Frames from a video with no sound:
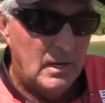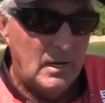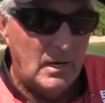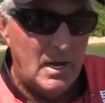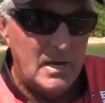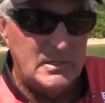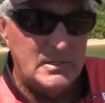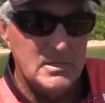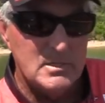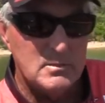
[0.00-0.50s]
I
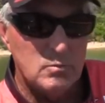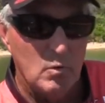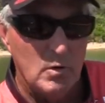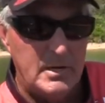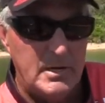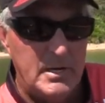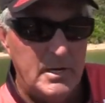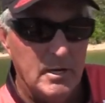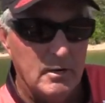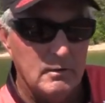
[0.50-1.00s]
like this
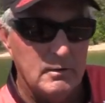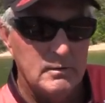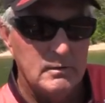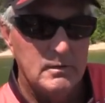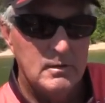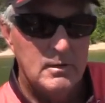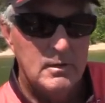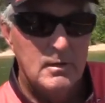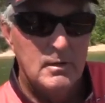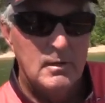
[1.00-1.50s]
one here.
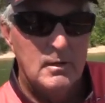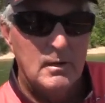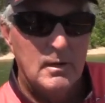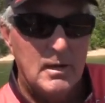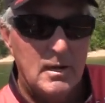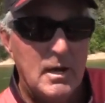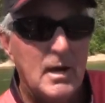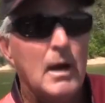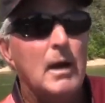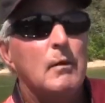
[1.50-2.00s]

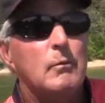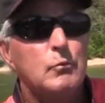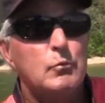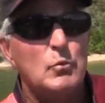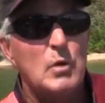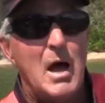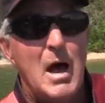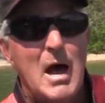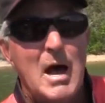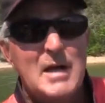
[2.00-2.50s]

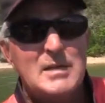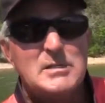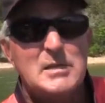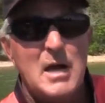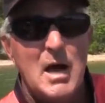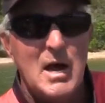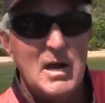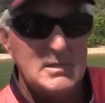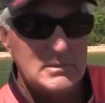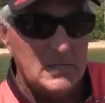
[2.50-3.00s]
The high
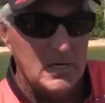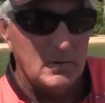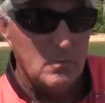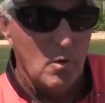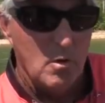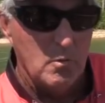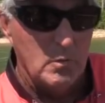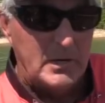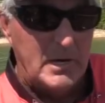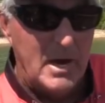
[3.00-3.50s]
skies like
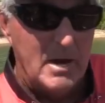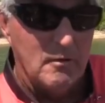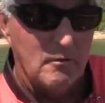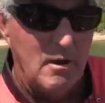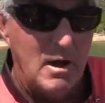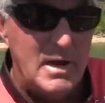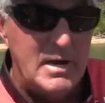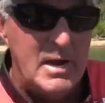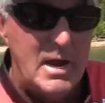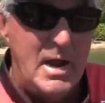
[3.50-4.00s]
what we got
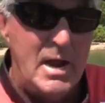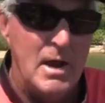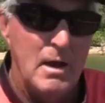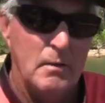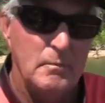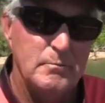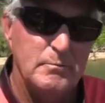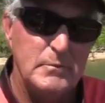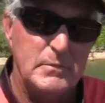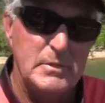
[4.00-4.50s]
right
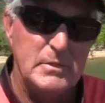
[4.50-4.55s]
now.